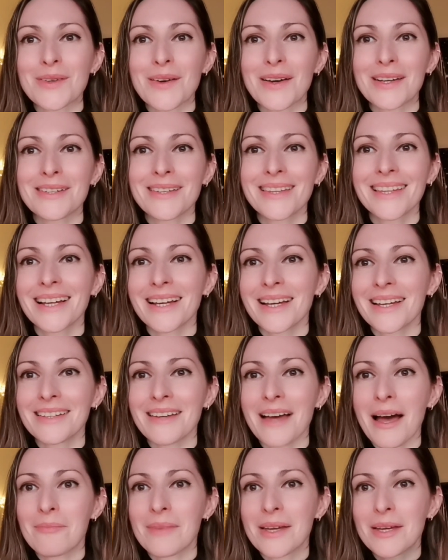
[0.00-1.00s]
so I don't think
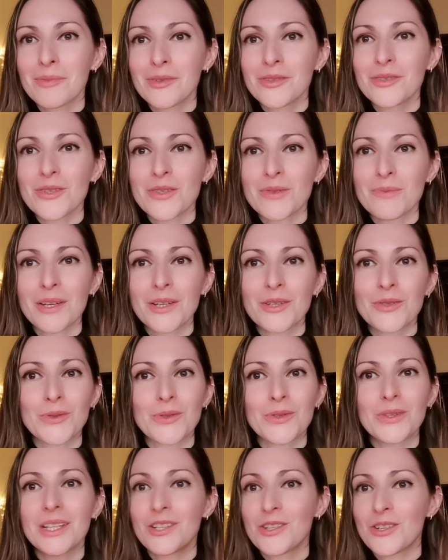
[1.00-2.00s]
I'm able to speak
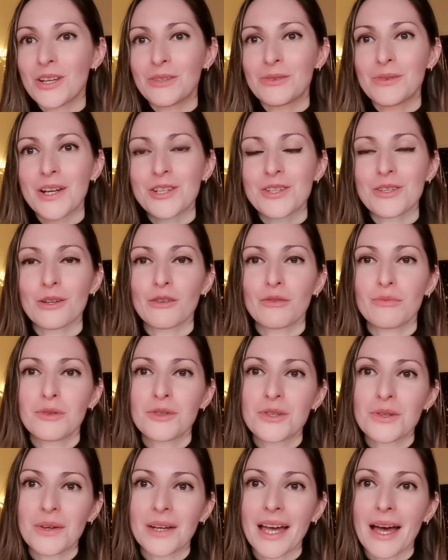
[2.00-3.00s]
to the generation of
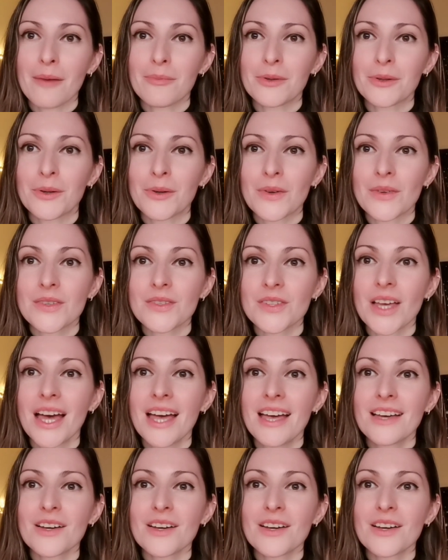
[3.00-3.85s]
Pluto and Capricorns,